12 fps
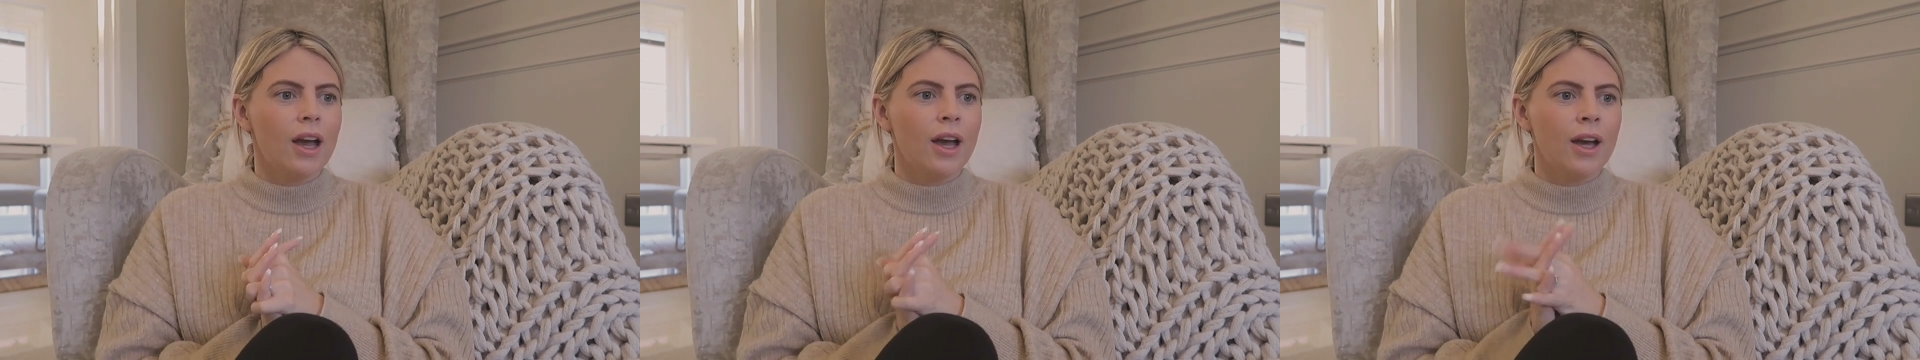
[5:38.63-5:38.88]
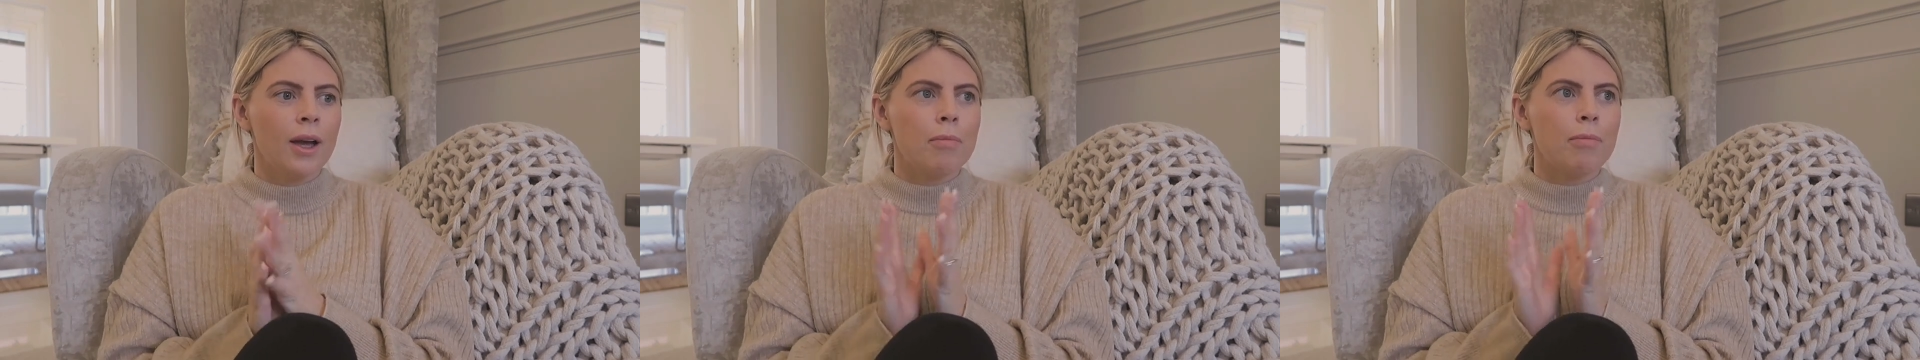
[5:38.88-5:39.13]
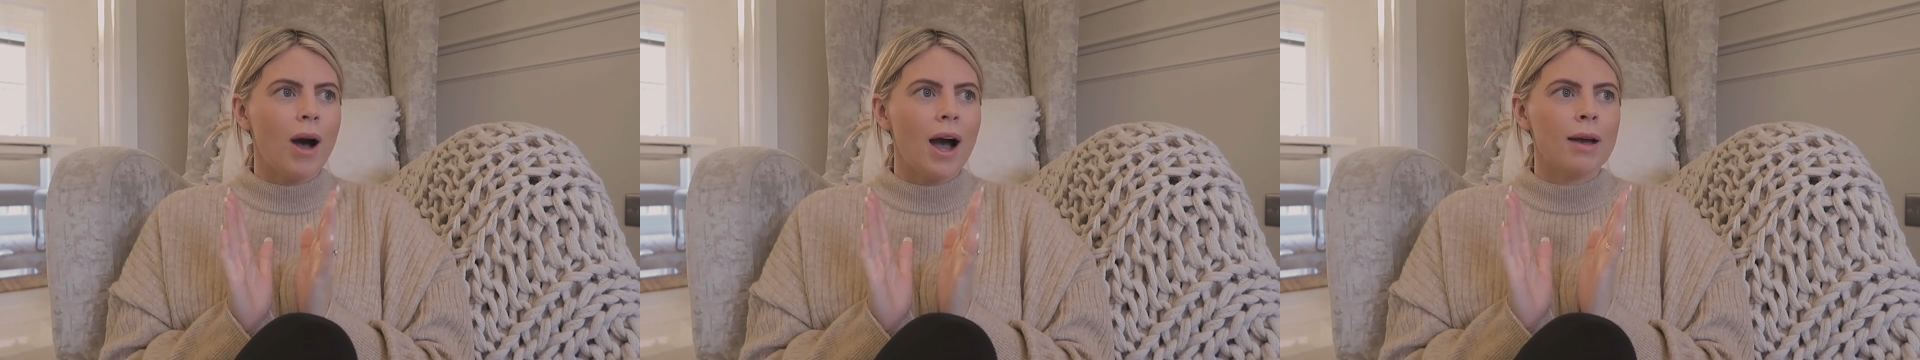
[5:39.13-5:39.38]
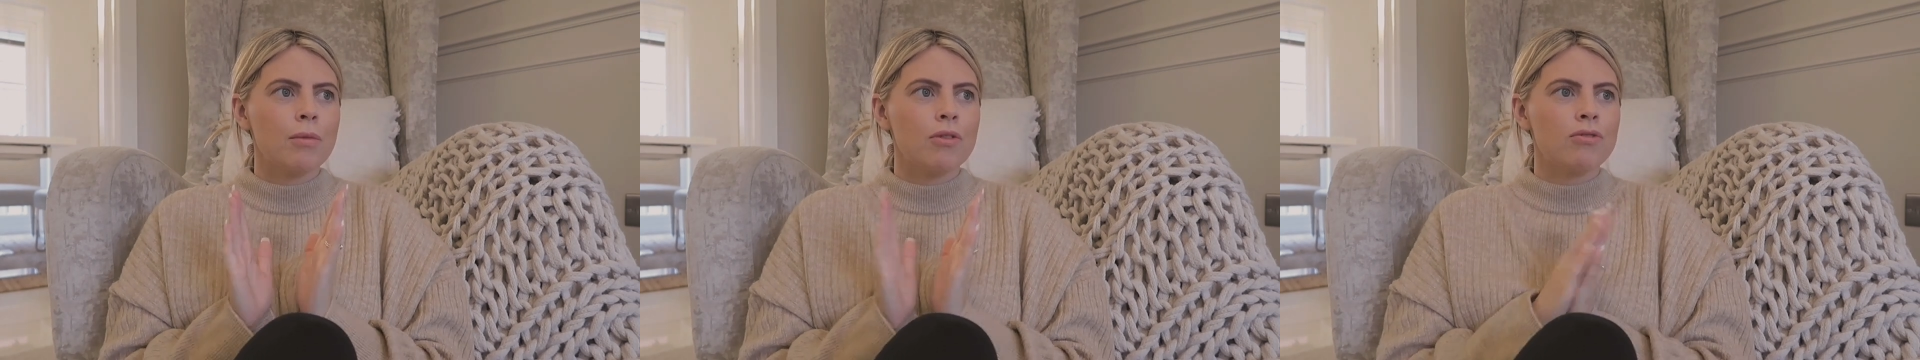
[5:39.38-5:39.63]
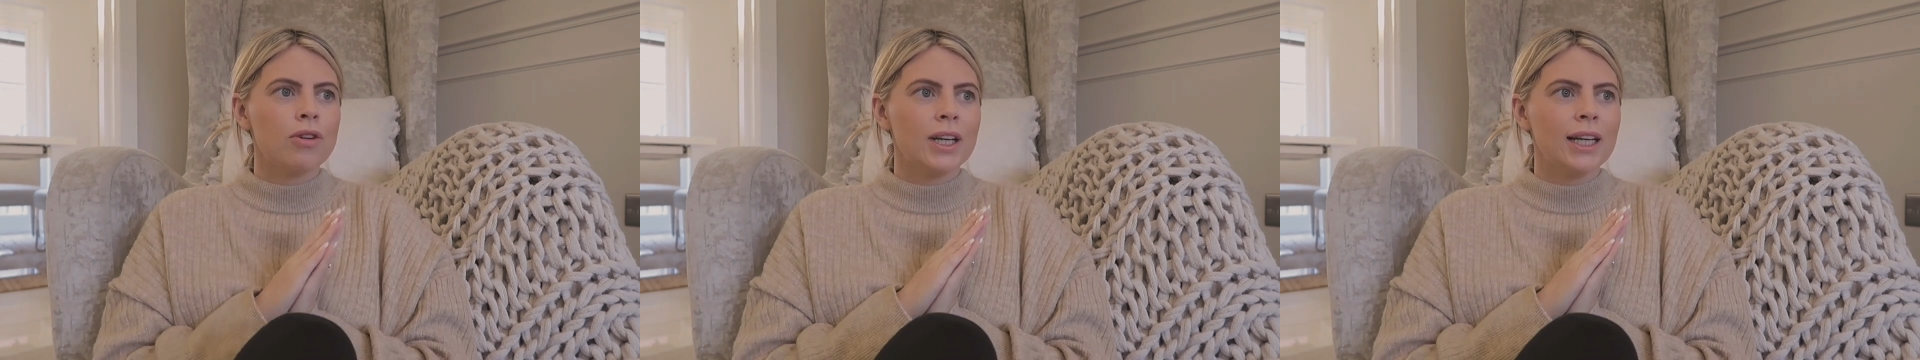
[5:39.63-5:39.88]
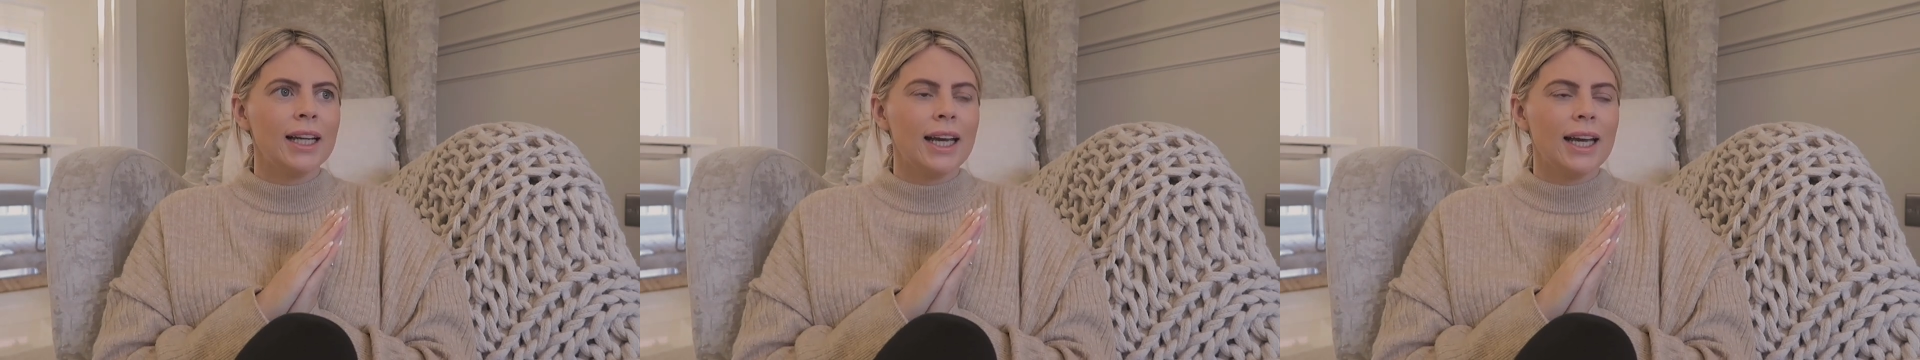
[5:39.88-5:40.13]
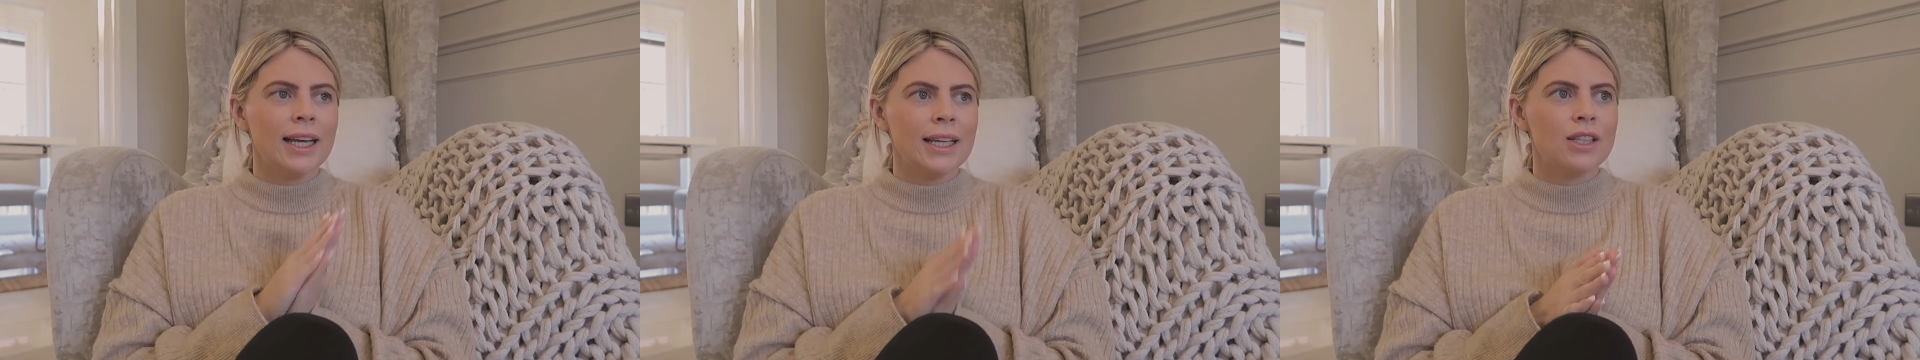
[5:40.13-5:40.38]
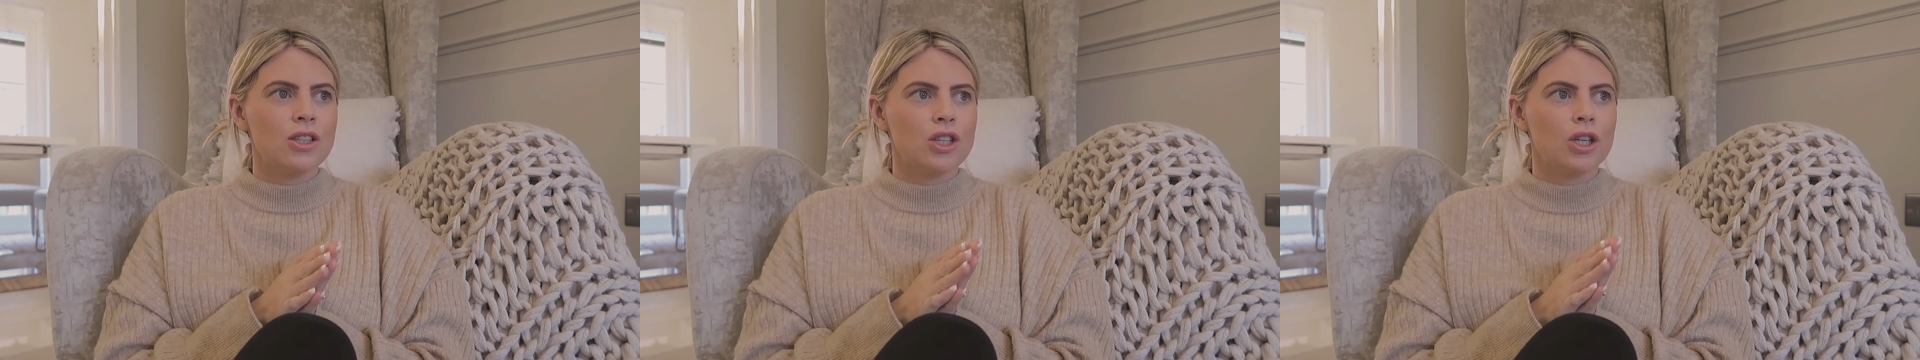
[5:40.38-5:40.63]
But I'm really
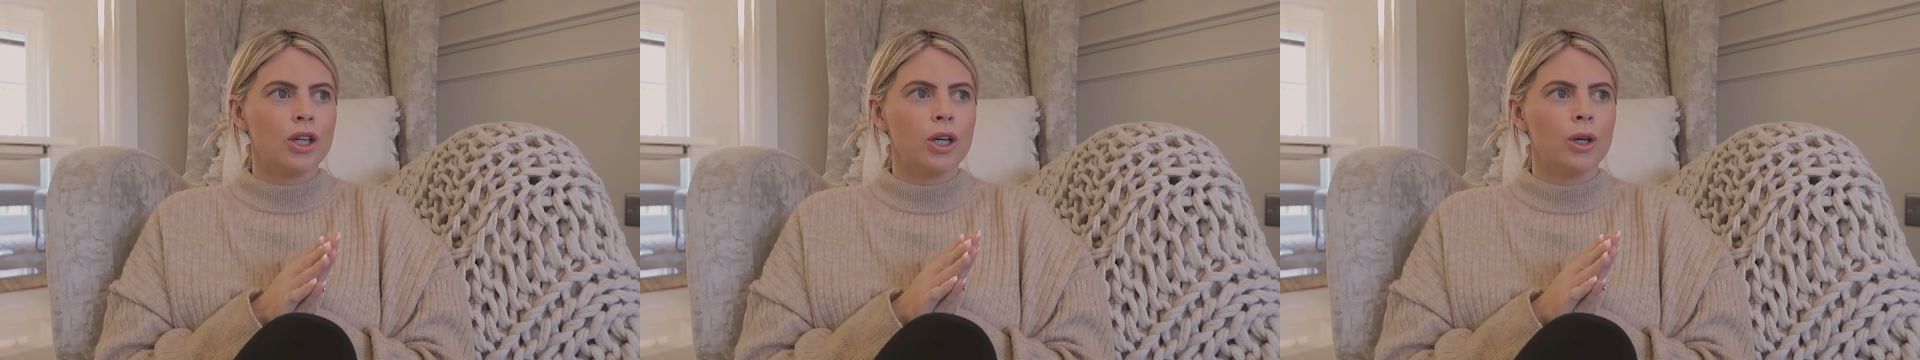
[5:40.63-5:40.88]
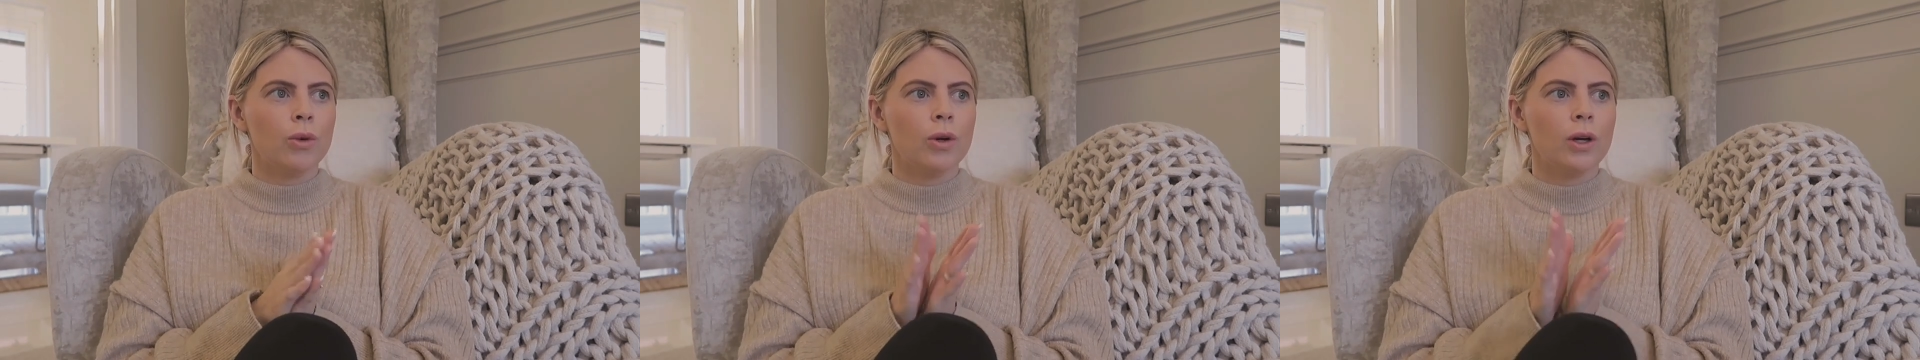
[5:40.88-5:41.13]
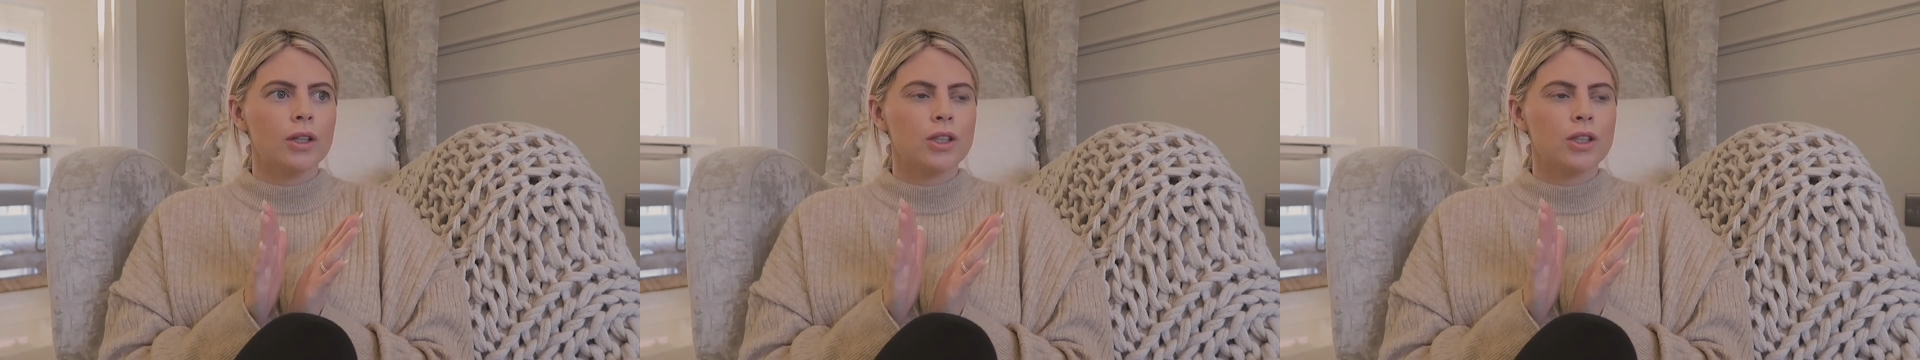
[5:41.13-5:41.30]
into,